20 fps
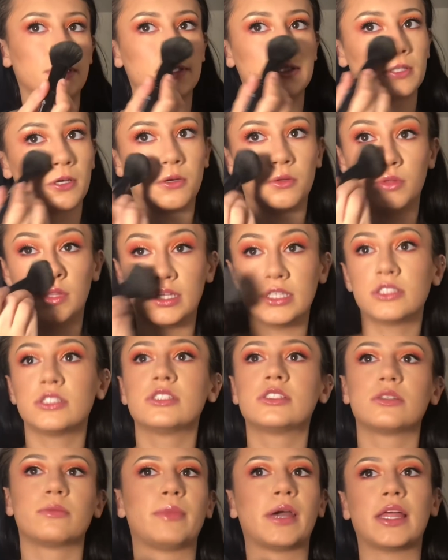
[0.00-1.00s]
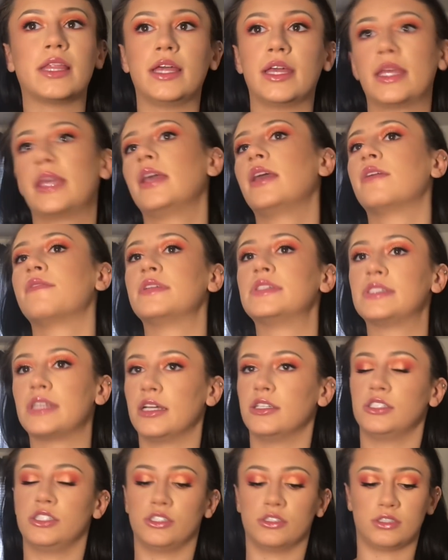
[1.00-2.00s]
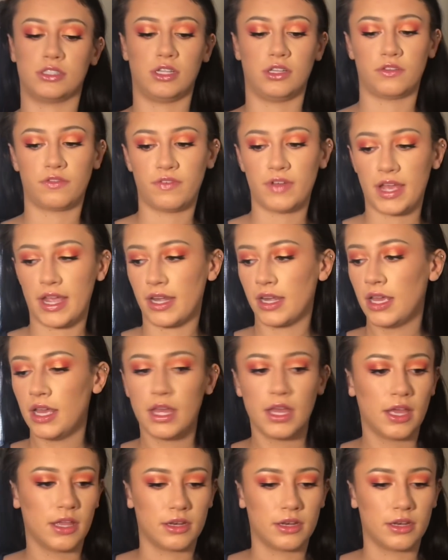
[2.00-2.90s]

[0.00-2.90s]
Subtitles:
Okay, so this is to my liking. If it's not to yours, that's fine.